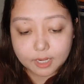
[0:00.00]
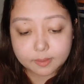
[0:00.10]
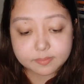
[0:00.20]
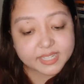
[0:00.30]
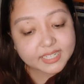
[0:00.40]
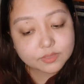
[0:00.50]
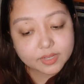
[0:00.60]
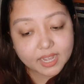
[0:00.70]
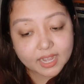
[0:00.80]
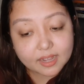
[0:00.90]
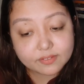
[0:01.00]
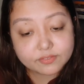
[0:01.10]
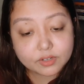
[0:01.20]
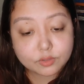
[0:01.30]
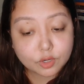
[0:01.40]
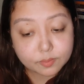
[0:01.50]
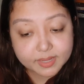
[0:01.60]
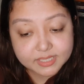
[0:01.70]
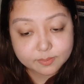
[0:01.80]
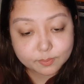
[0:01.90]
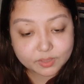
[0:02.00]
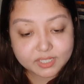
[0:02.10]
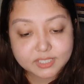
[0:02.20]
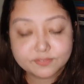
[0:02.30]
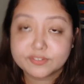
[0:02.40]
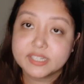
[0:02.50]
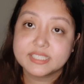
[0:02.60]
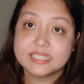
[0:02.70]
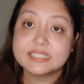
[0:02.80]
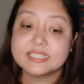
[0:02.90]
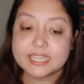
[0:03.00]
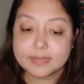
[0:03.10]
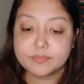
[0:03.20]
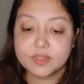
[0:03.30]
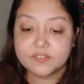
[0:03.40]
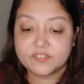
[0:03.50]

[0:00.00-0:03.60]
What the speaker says: Next, we have romance books. First is Keep the